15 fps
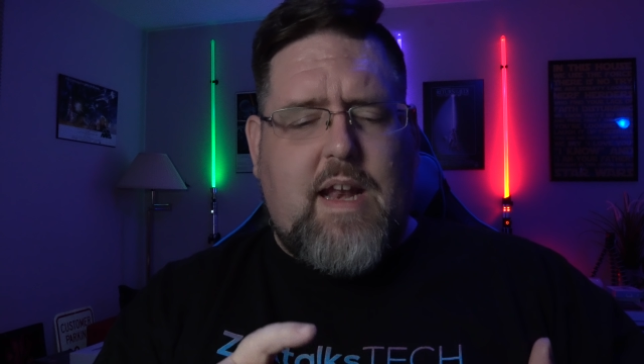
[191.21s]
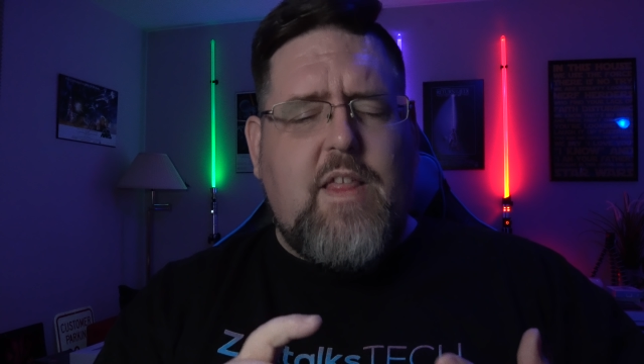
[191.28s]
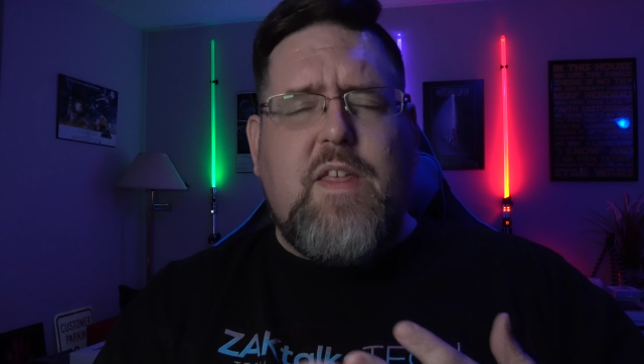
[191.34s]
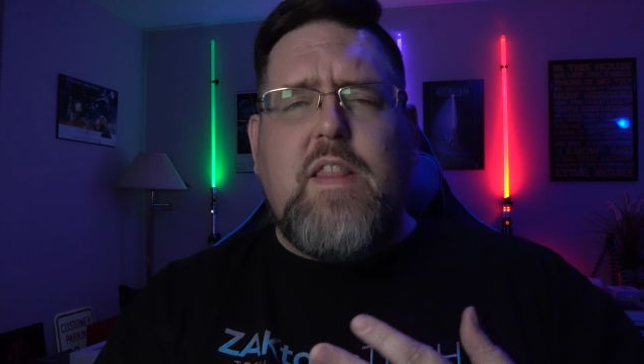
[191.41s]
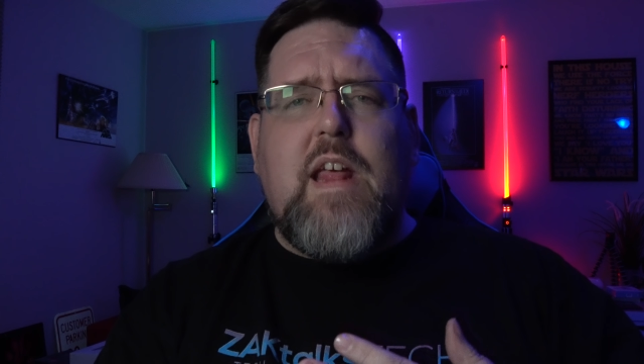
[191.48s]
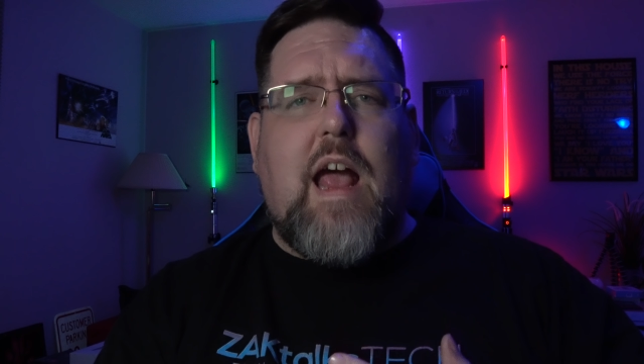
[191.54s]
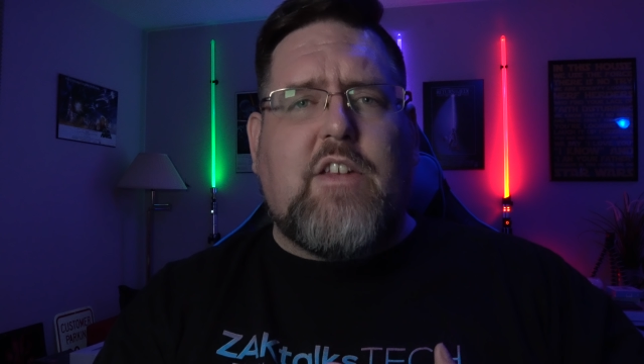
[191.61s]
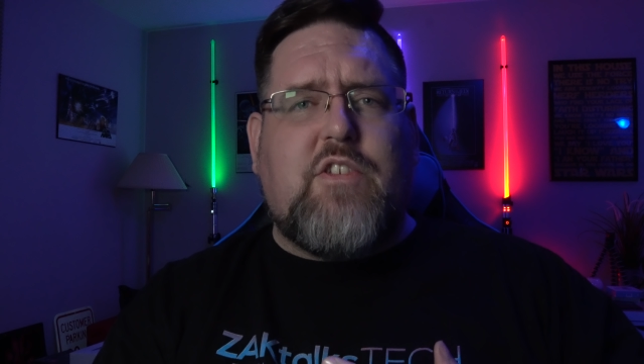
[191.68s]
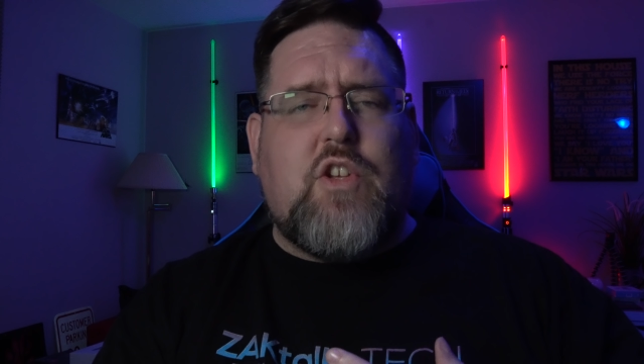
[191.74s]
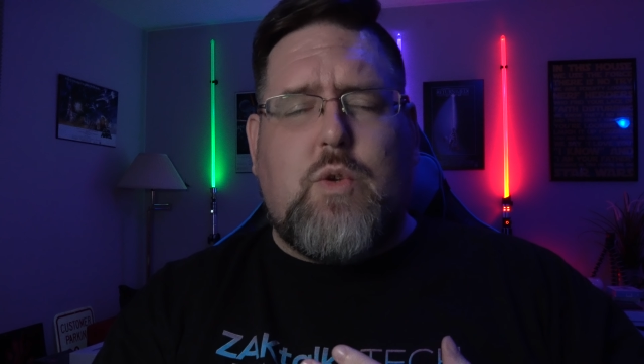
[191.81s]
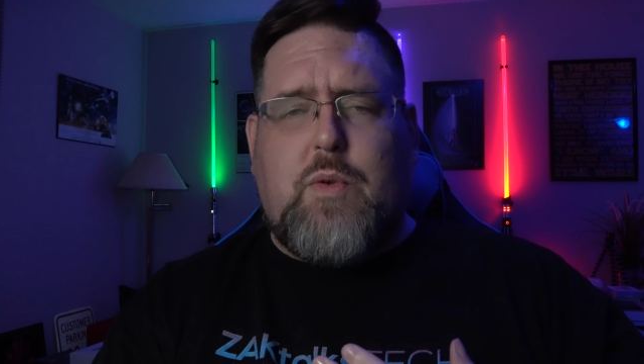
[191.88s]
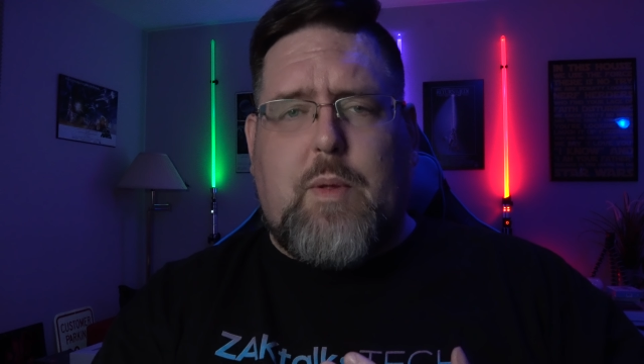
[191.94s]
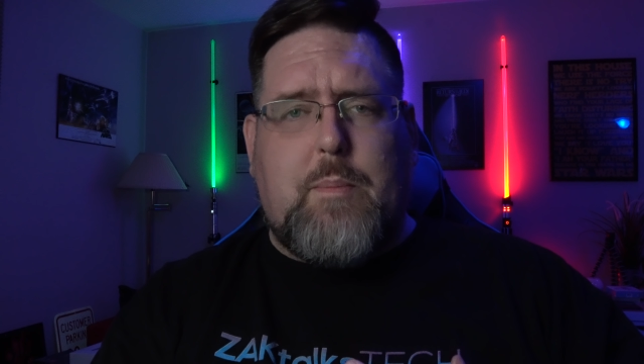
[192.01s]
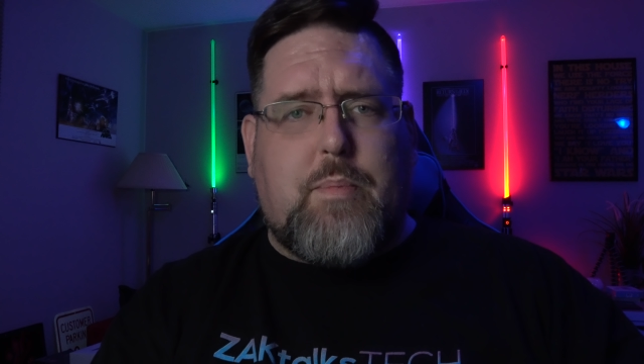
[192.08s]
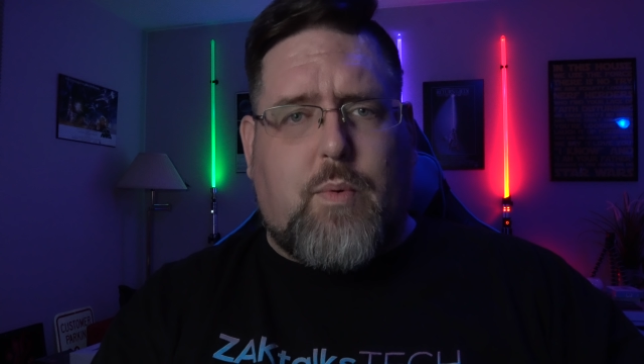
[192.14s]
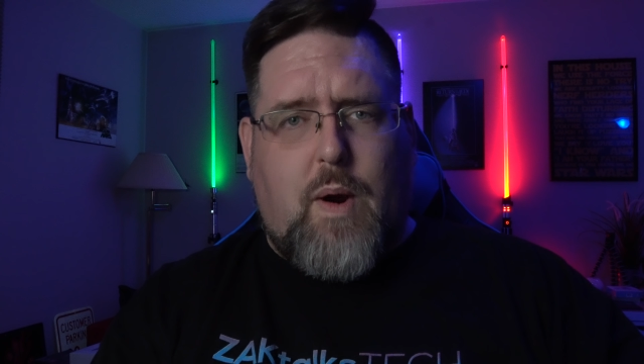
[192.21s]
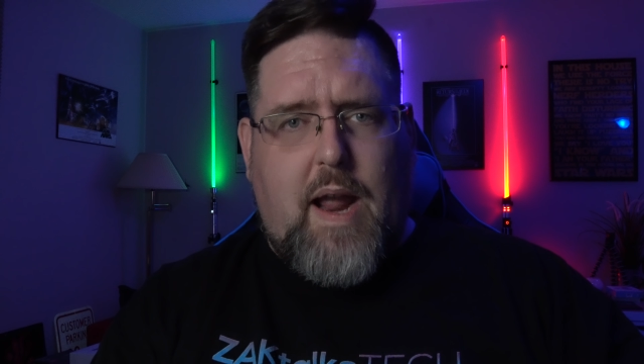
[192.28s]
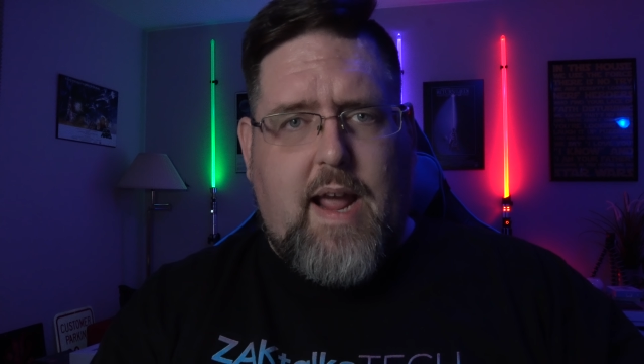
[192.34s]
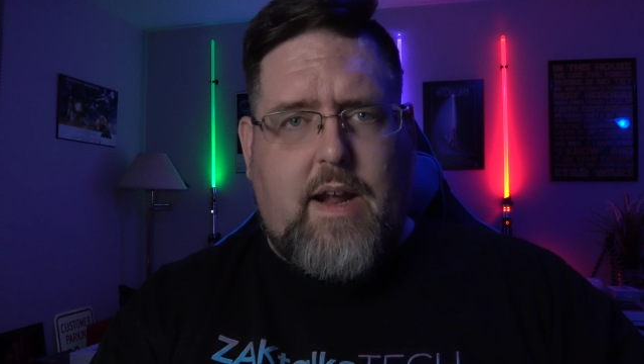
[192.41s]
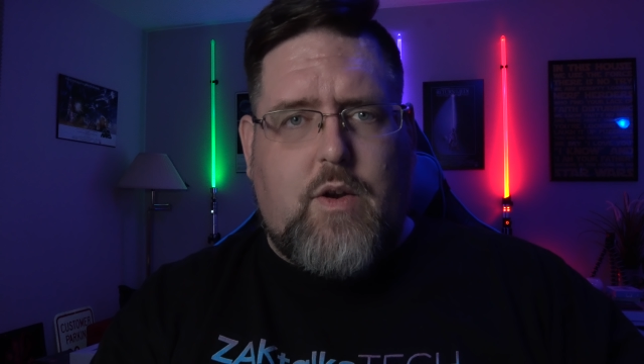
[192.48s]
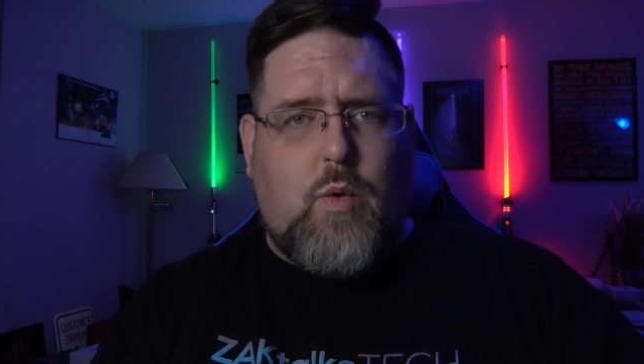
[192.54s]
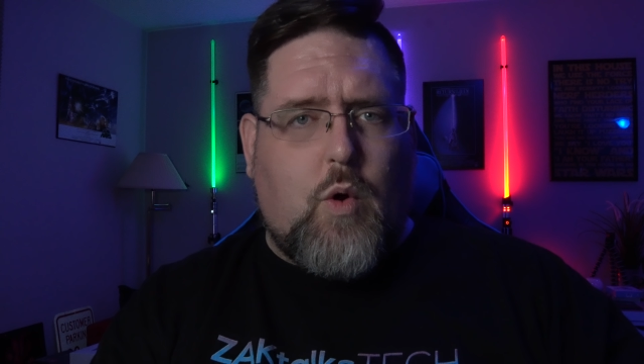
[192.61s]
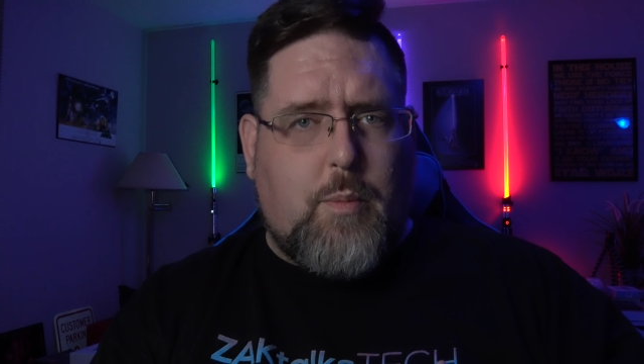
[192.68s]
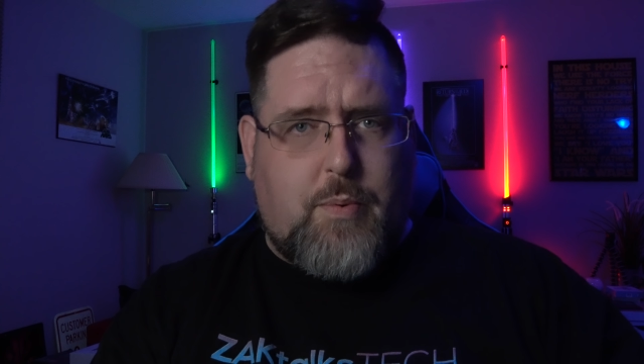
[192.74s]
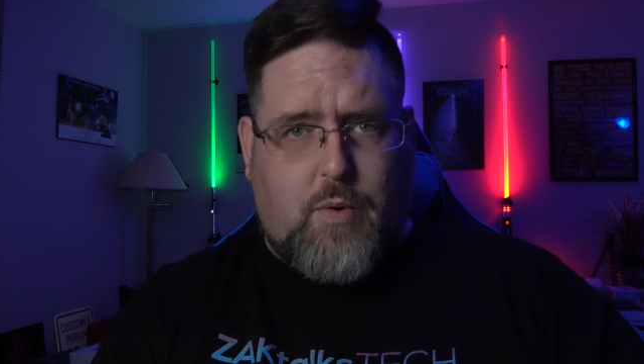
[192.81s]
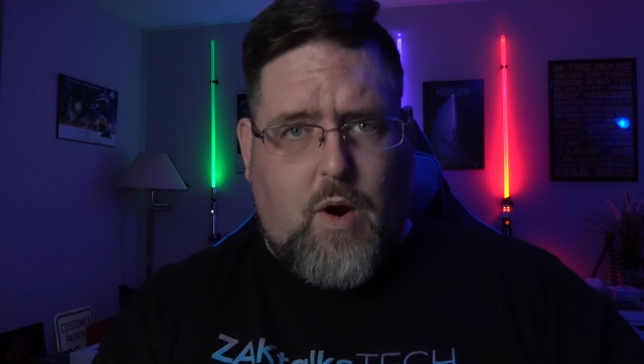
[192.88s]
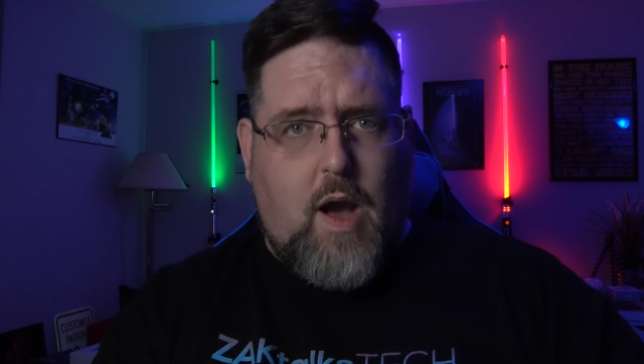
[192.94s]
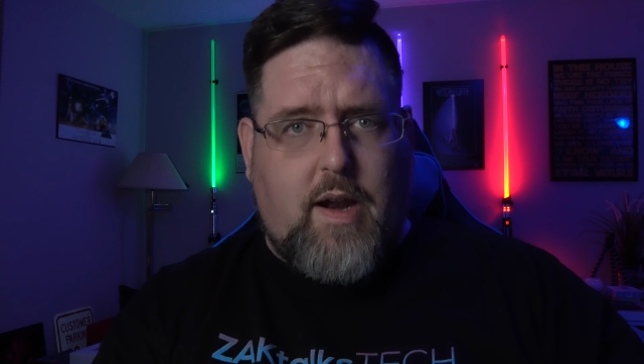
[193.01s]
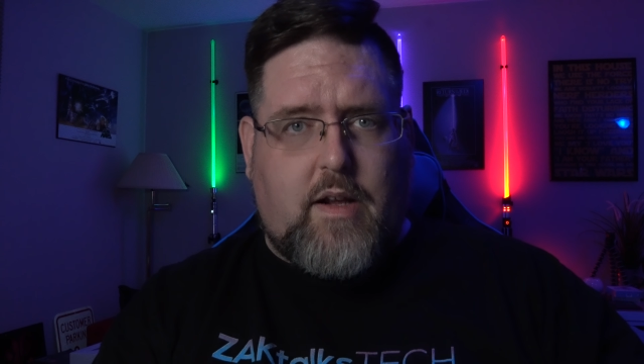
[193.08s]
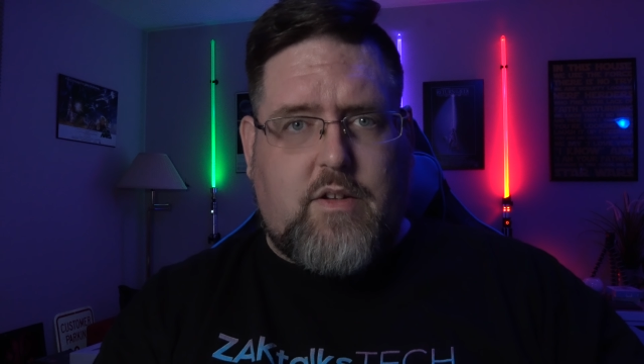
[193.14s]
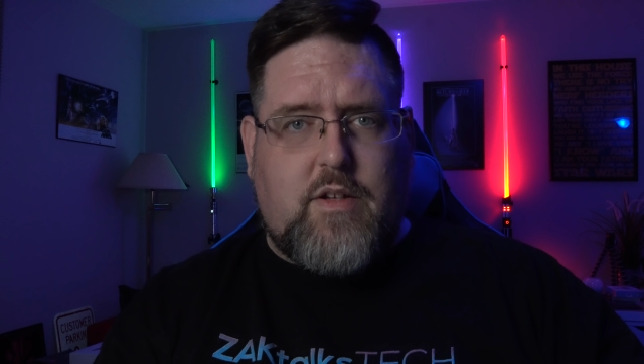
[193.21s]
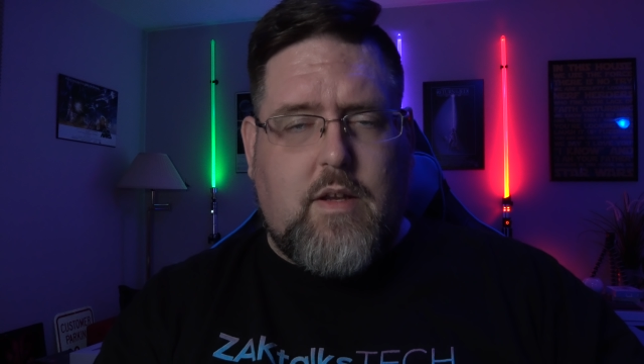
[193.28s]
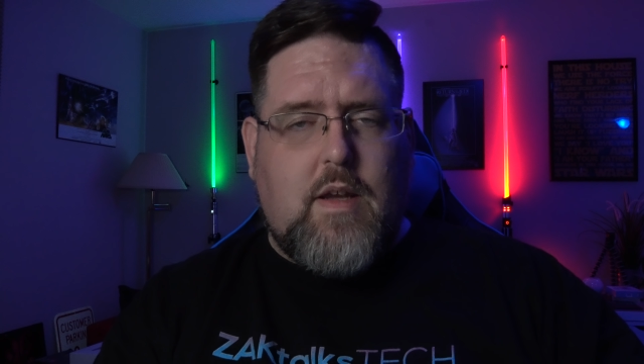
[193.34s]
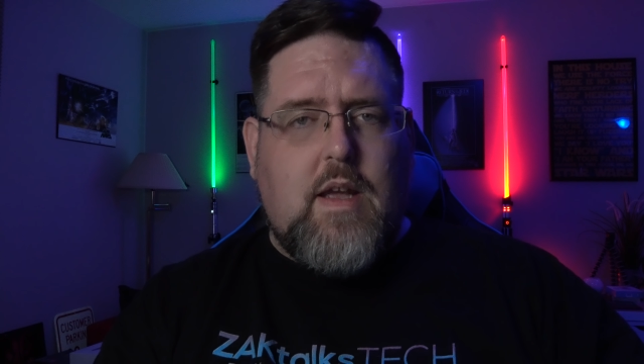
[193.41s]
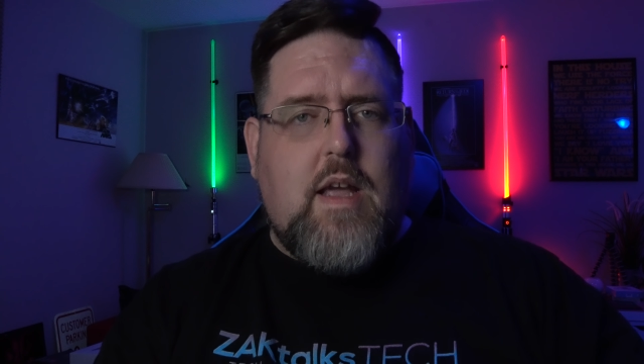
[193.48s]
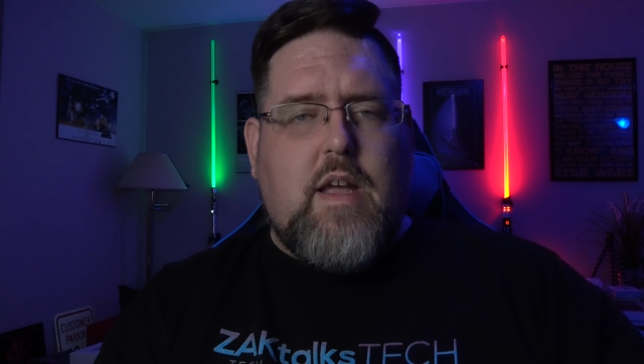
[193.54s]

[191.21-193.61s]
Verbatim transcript: anything that has to do with a brand or a product.